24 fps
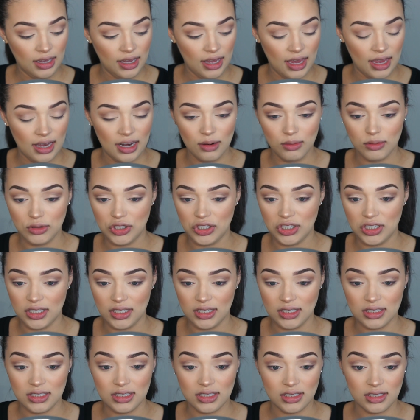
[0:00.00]
And it was
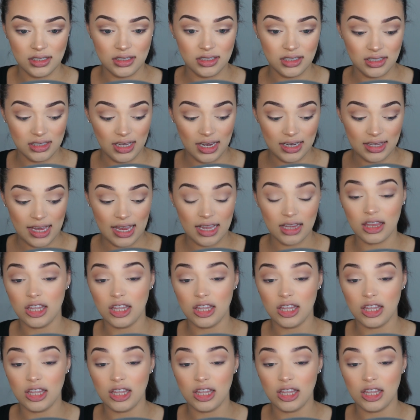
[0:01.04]
just like they